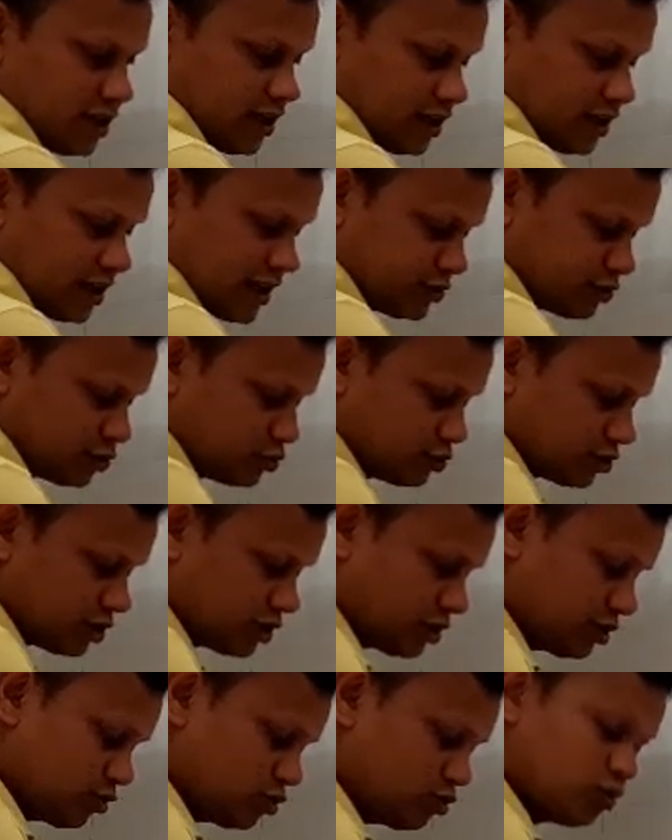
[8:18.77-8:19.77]
it has to
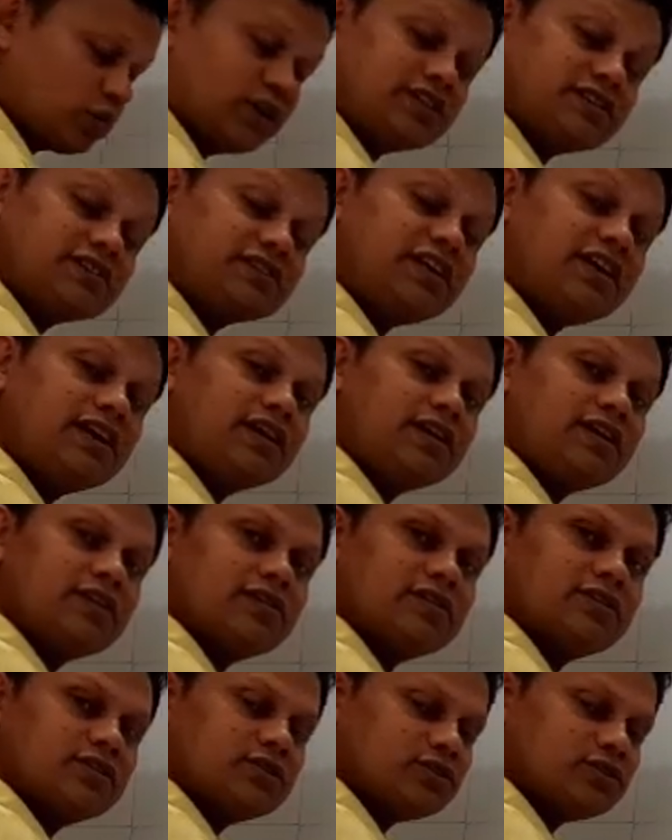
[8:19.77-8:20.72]
turn towards A.